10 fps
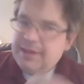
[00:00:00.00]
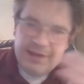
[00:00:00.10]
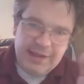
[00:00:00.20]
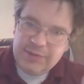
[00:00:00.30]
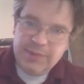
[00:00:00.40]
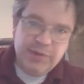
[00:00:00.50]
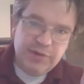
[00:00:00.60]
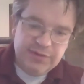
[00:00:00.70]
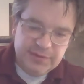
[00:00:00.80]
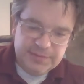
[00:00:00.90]
As we
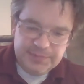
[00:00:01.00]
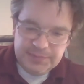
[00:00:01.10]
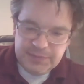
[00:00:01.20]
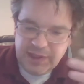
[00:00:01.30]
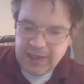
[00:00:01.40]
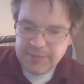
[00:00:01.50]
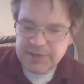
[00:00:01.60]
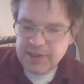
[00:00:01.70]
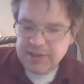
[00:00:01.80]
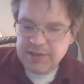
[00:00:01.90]
move, Tom
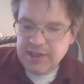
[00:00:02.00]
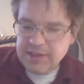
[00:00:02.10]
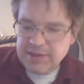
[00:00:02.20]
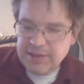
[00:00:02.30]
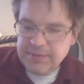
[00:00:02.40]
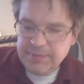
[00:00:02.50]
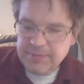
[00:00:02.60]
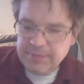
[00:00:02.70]
sends Daisy,